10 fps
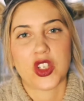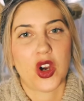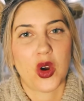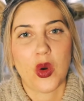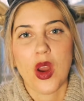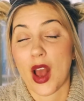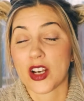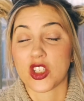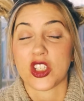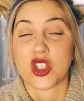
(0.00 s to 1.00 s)
so, well,
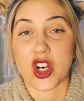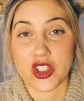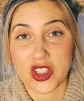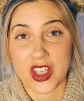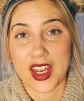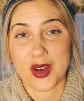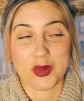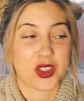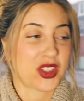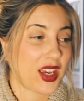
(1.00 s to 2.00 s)
actually, Charles Klein
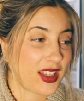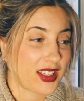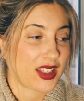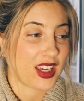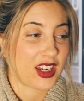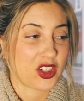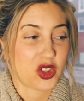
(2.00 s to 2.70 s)
was saying this in a